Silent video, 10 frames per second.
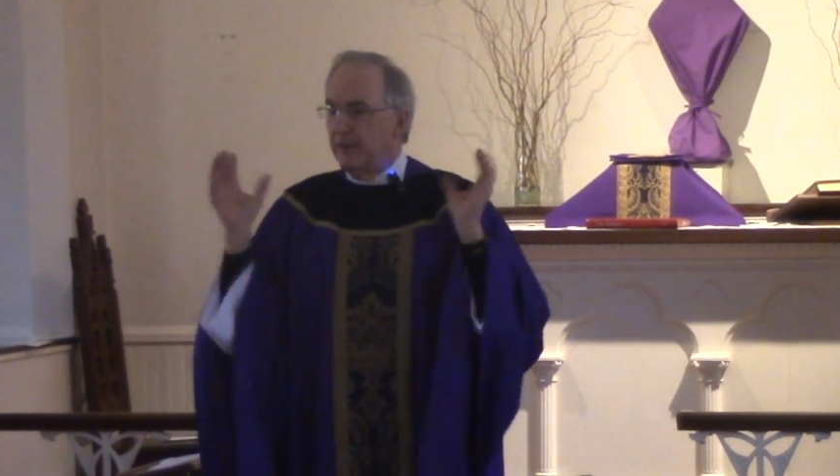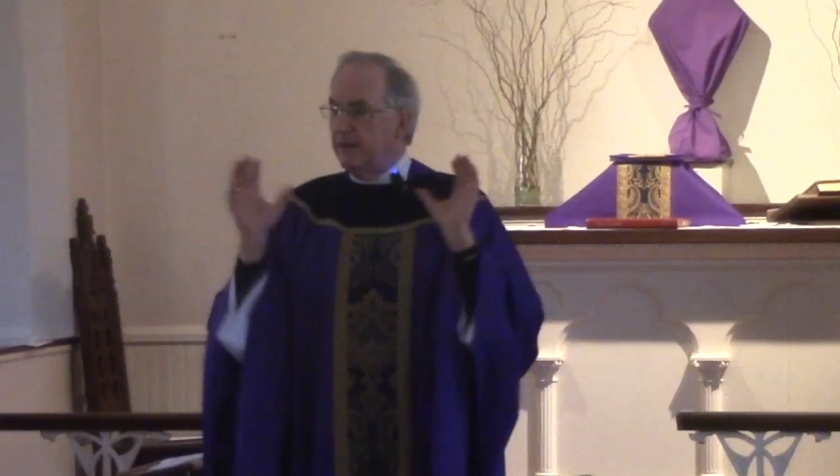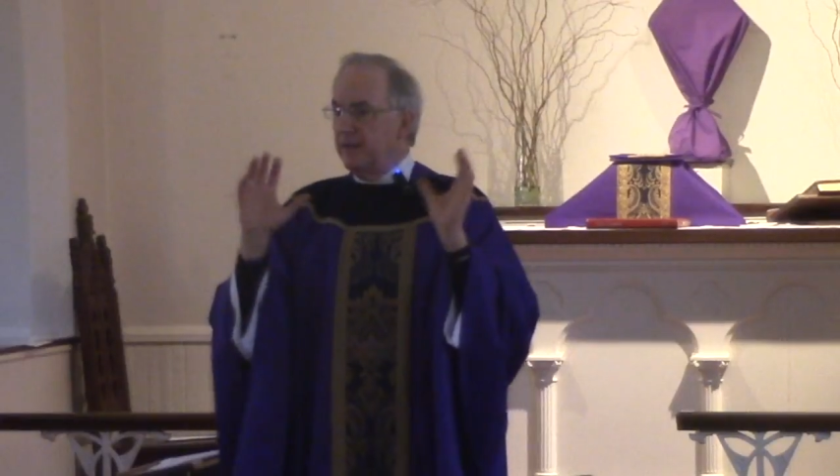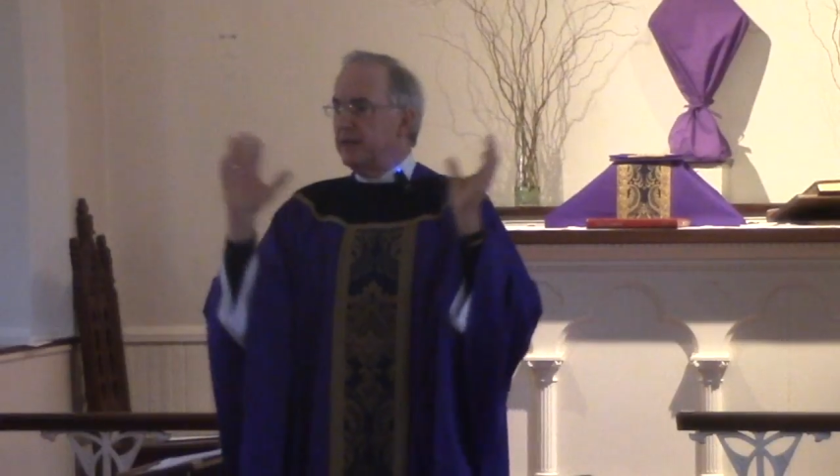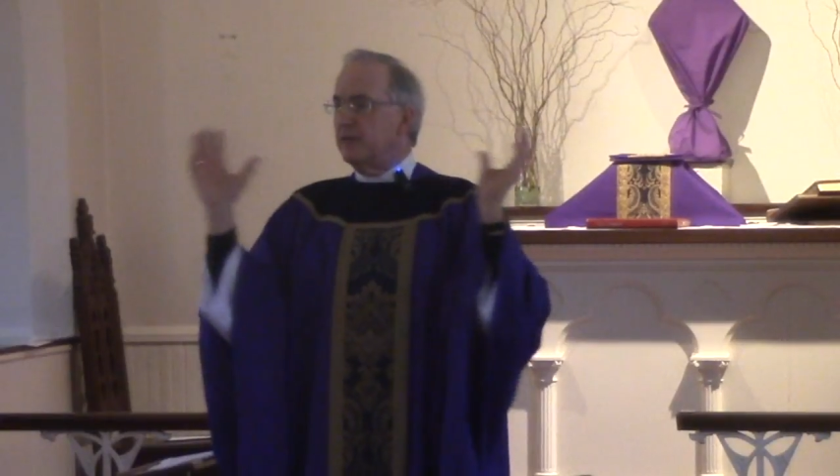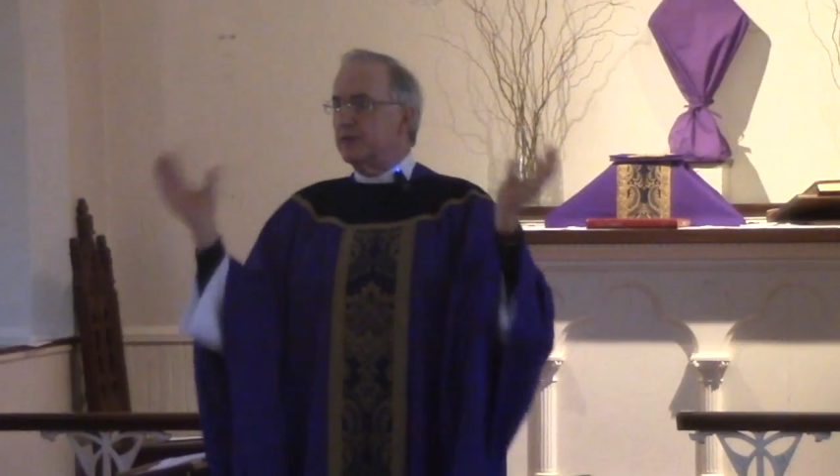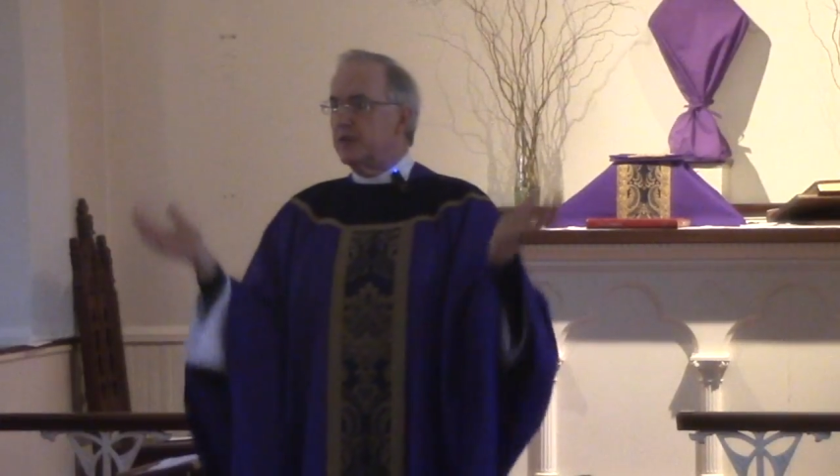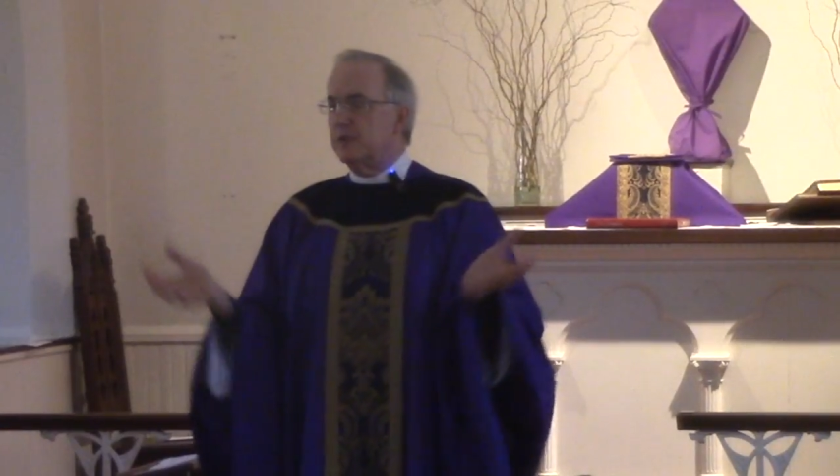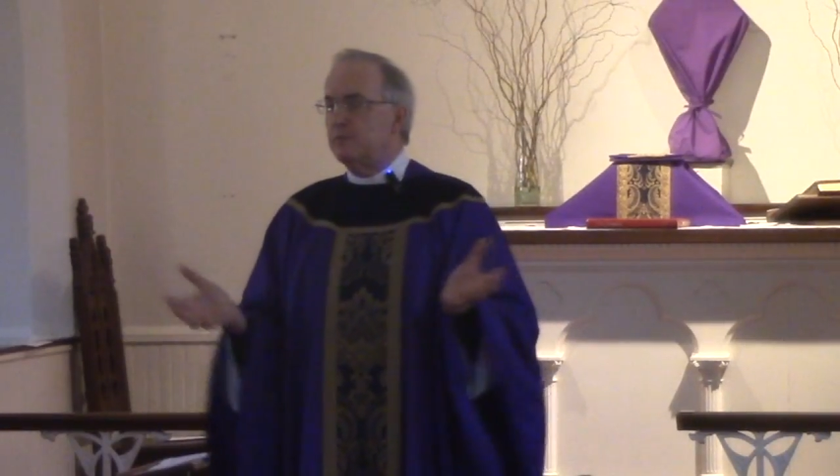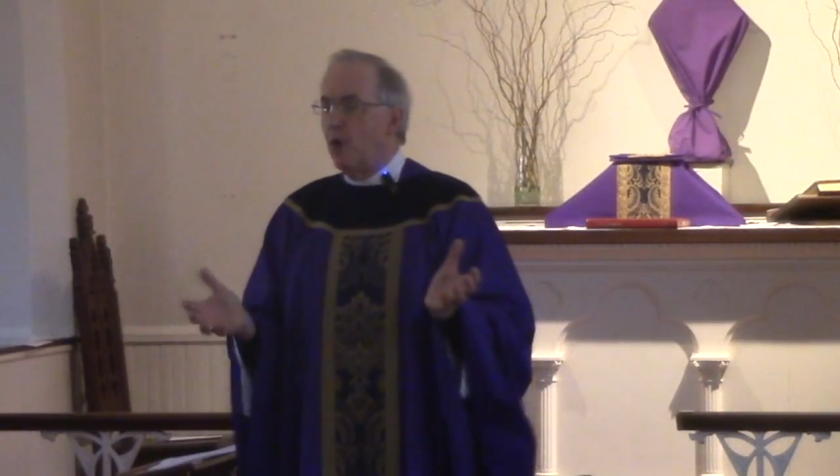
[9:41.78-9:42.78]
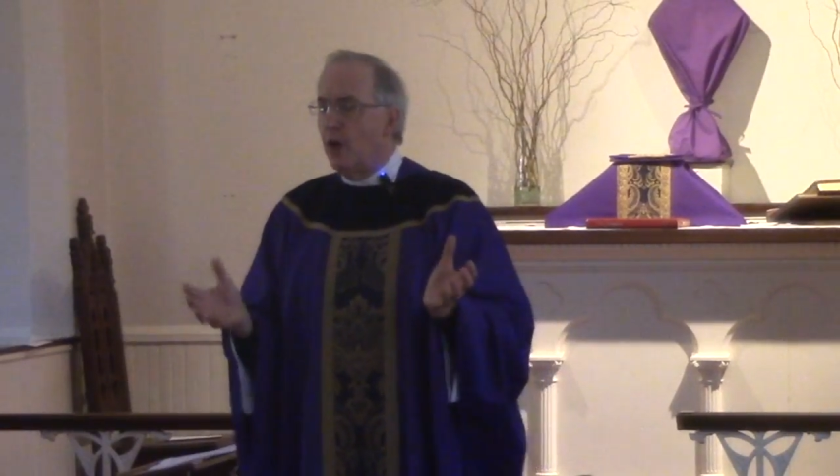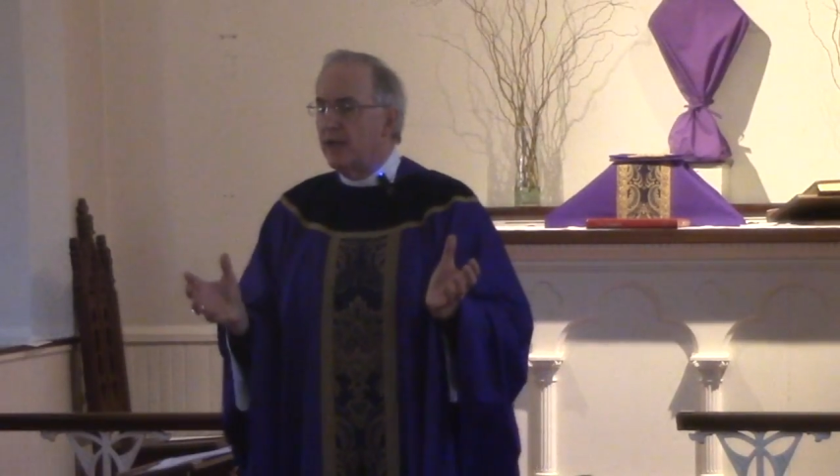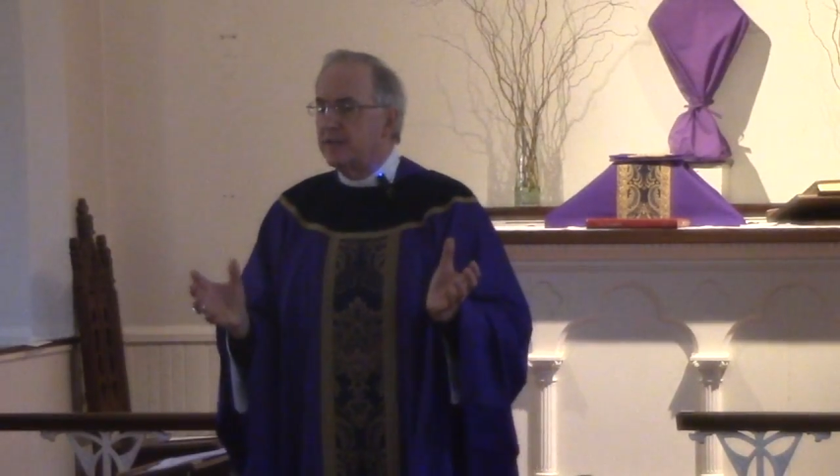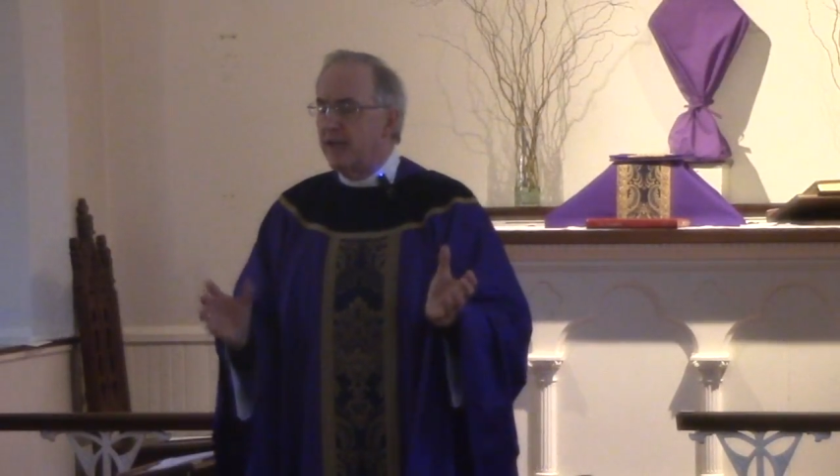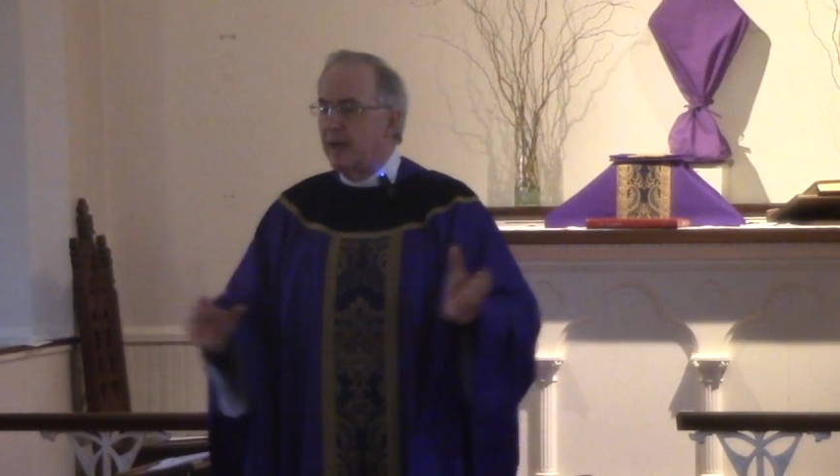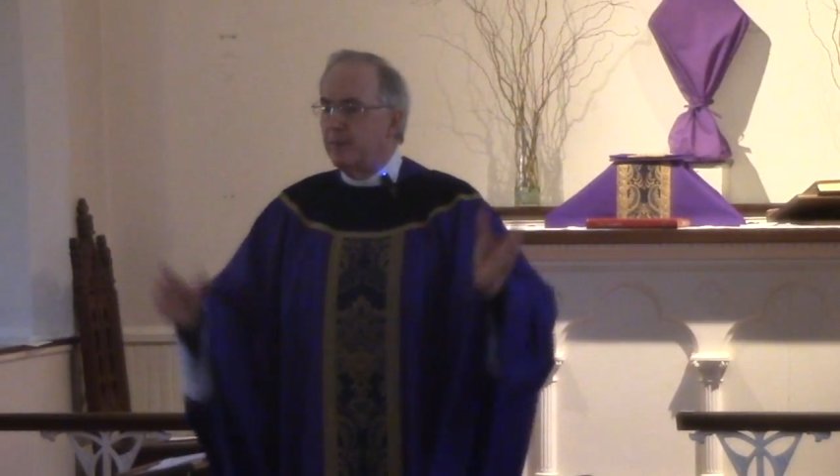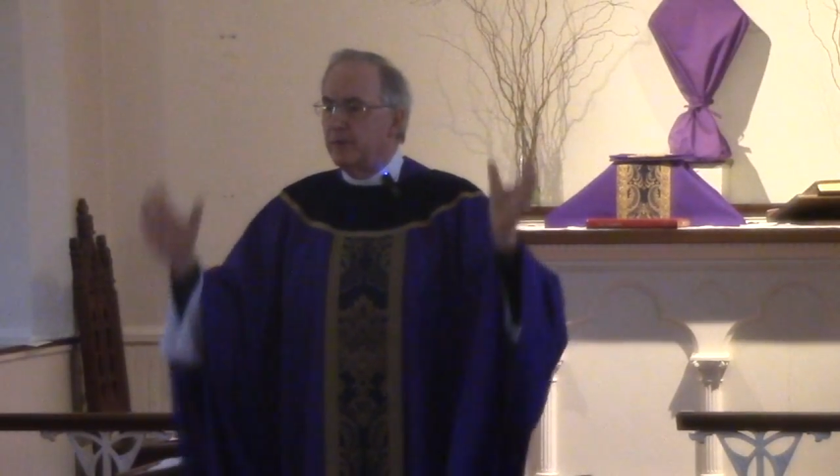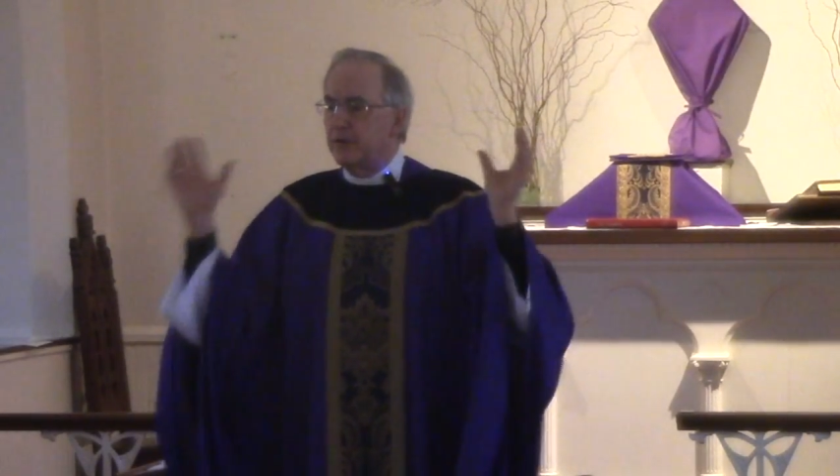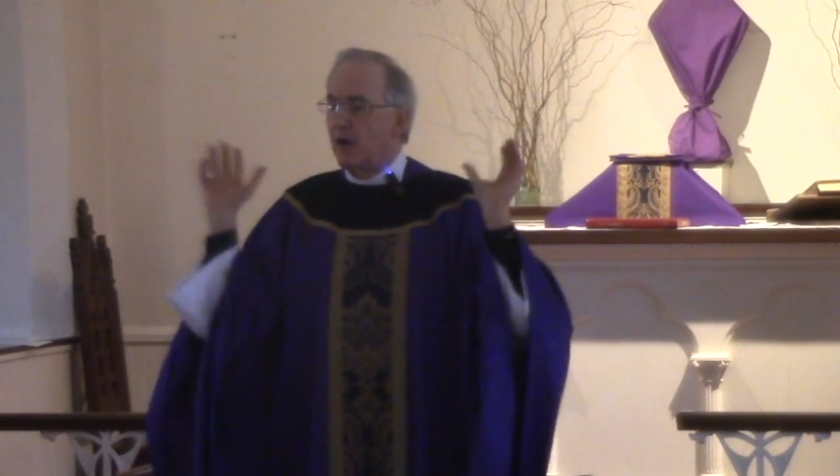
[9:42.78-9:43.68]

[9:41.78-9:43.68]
These are just small examples